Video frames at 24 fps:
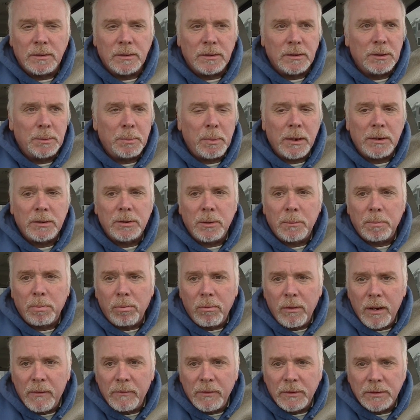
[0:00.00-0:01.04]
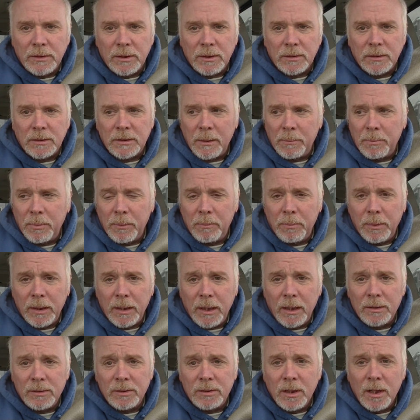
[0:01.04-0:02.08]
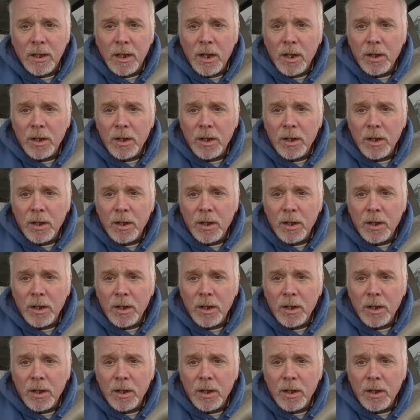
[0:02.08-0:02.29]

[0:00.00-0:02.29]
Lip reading: and special privileges simply because